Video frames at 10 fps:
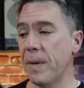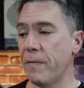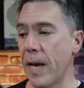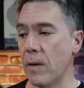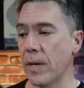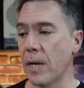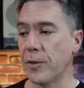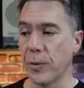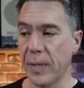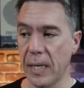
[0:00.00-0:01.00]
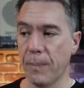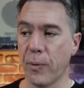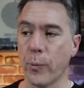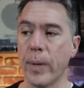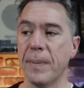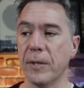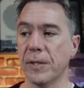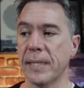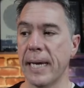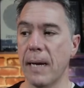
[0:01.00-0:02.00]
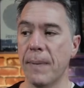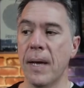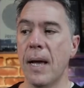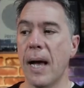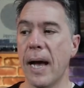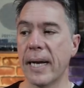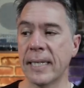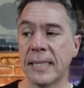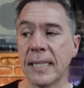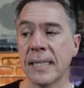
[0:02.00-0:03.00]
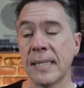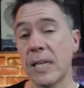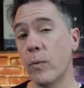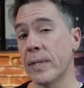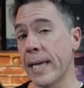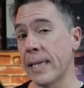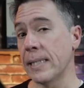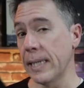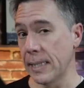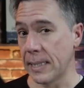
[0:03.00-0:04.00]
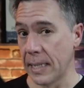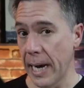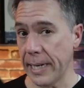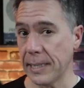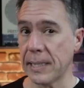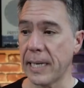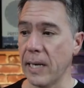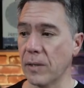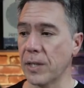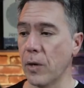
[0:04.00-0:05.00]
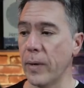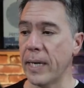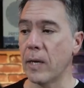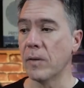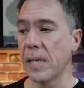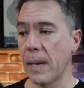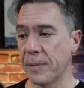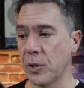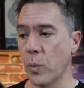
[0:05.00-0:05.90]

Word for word: be found under the Parameters tab. Uh, consistency with text is guidance scale, so it goes up to